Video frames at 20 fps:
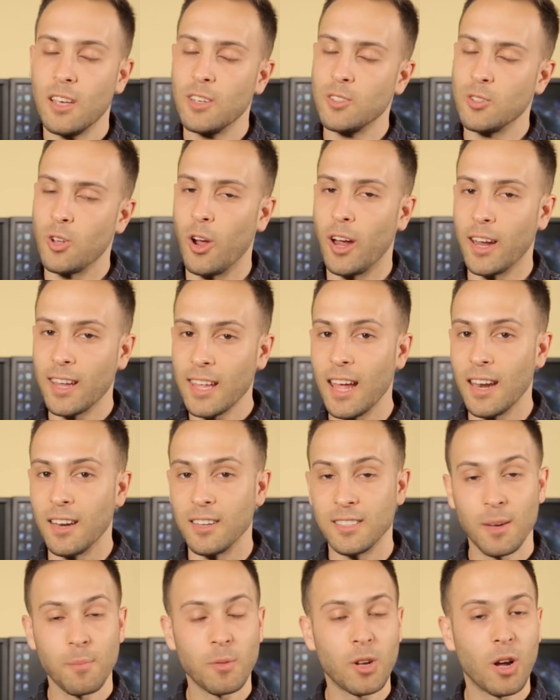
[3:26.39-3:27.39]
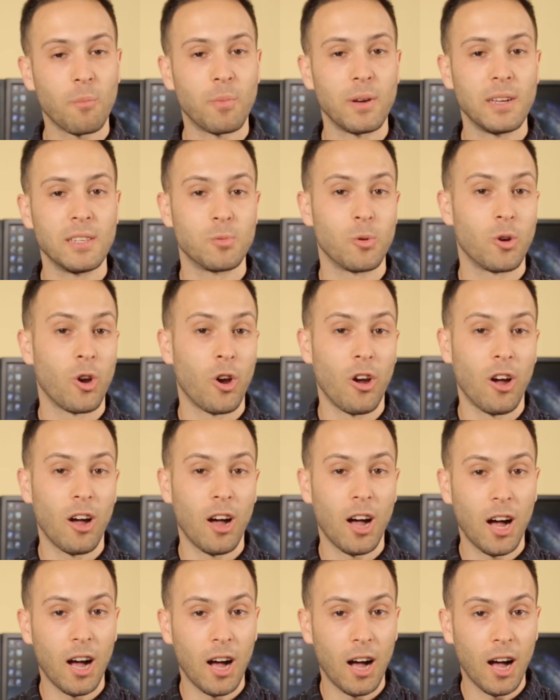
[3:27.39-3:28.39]
So, again, some companies will go
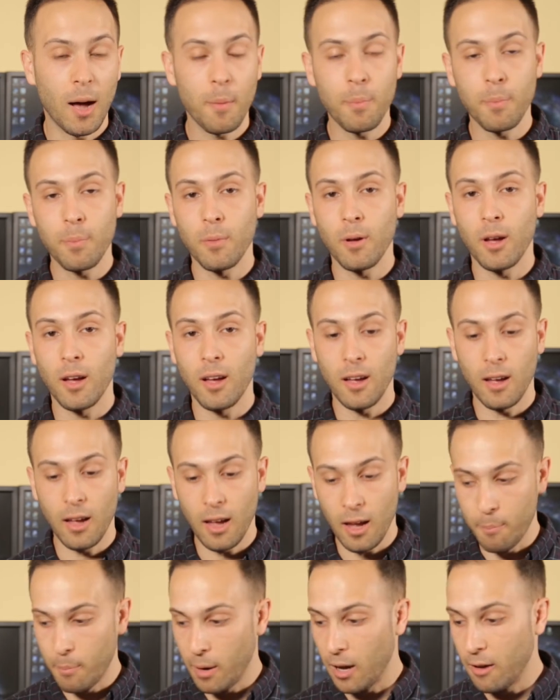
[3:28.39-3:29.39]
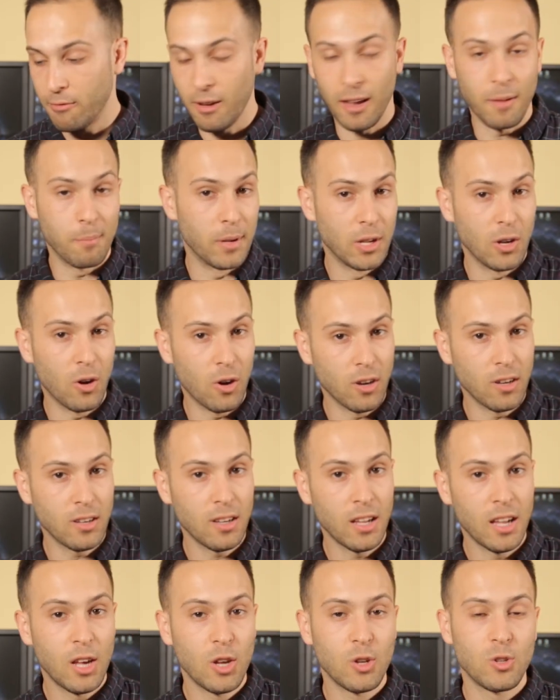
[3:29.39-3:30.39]
up above and
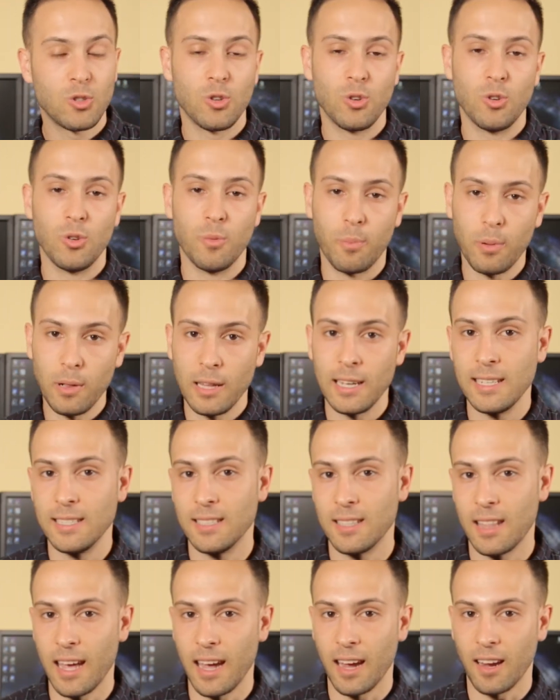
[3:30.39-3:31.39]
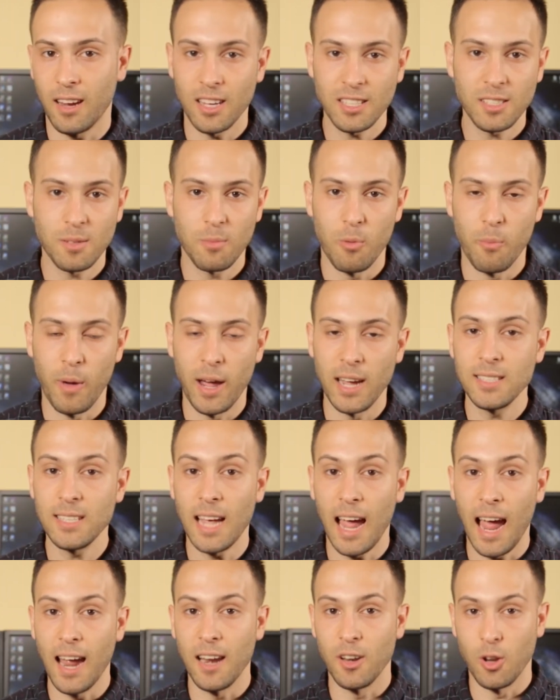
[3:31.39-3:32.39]
beyond to please their customer base
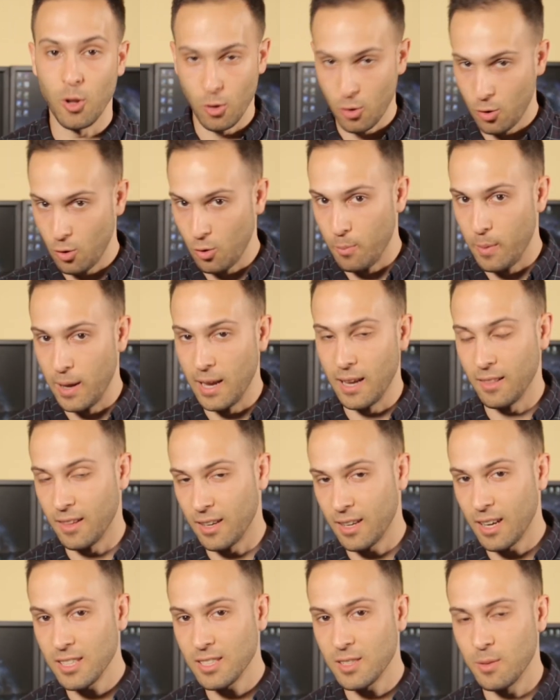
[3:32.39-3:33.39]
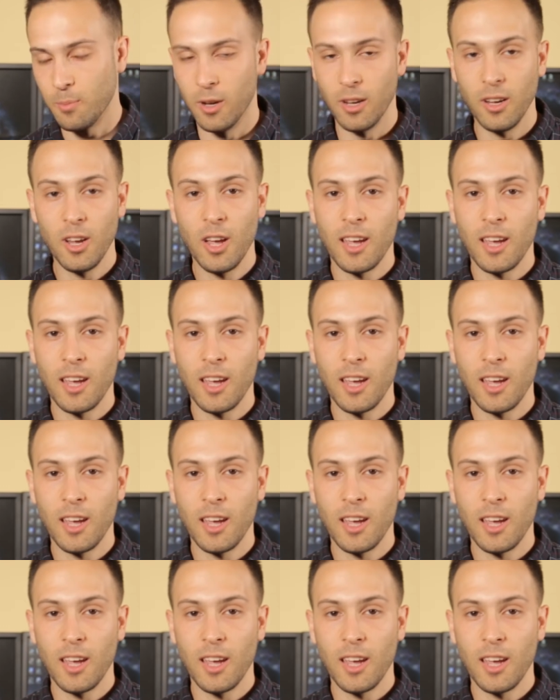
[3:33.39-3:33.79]
and you being the customer